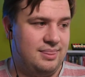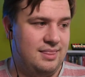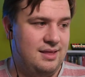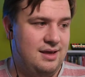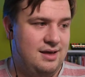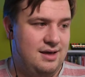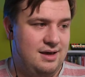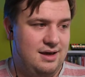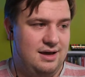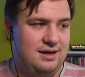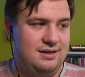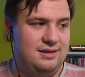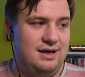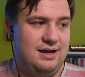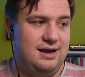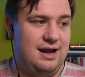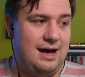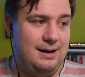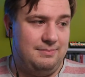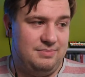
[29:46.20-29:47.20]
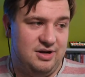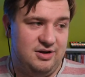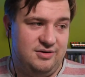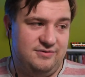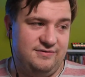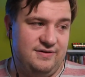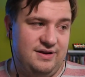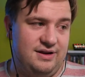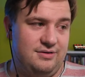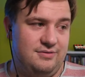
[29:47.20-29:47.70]
and then upload
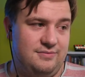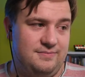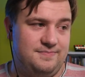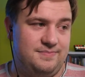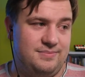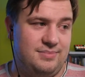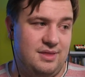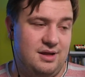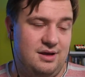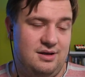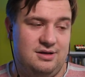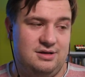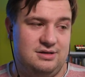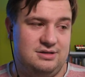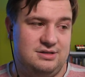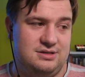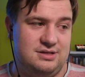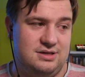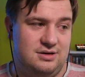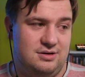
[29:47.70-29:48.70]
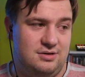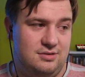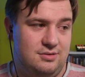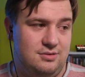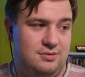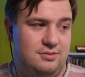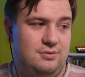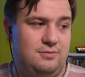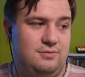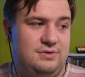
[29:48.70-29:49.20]
video. So
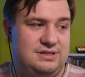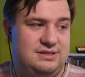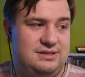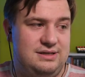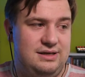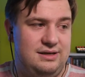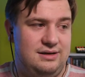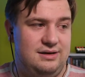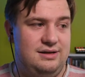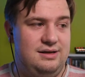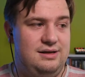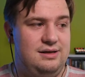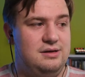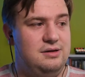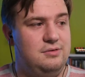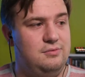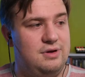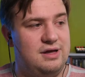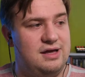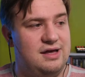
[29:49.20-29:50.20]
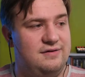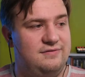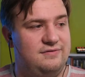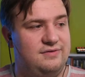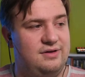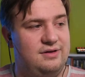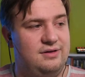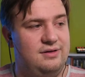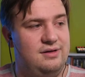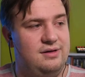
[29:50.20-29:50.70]
we see in here we have a
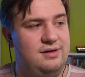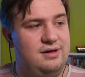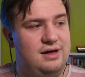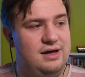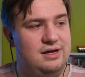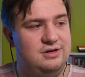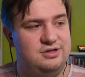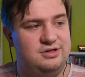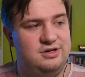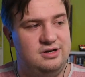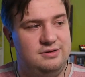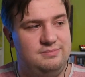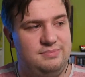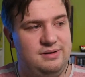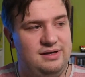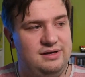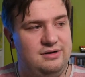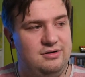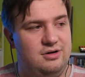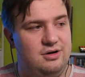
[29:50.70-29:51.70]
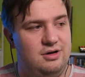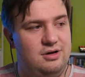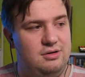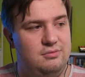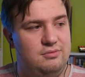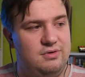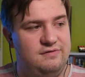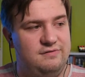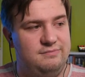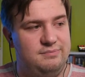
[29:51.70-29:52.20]
HTTP call
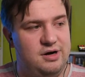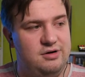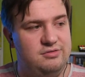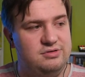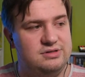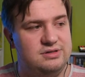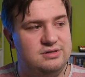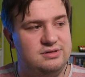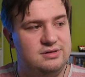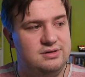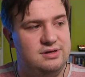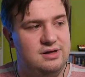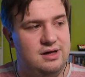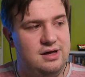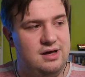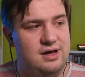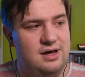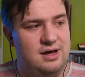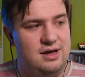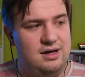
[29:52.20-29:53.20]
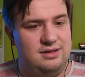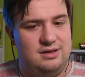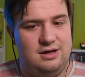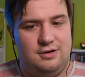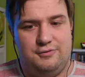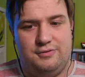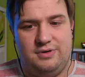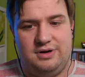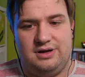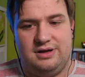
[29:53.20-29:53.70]
with post that
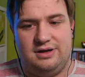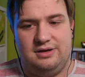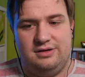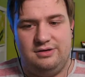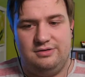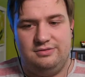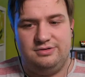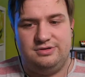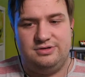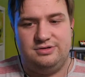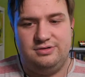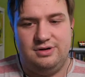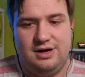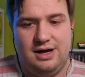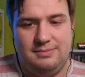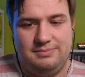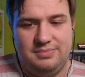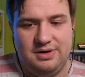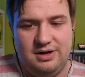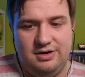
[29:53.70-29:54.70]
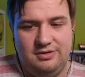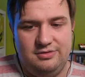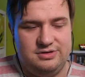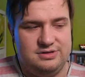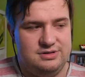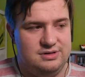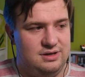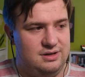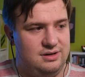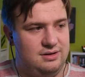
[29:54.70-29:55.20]
we can use to upload
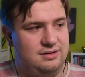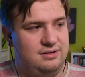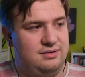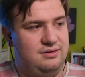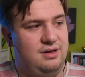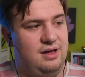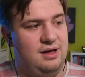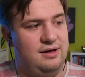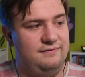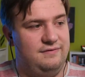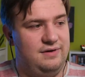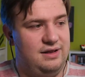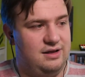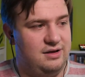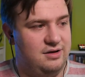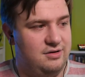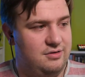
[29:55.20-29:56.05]
a video.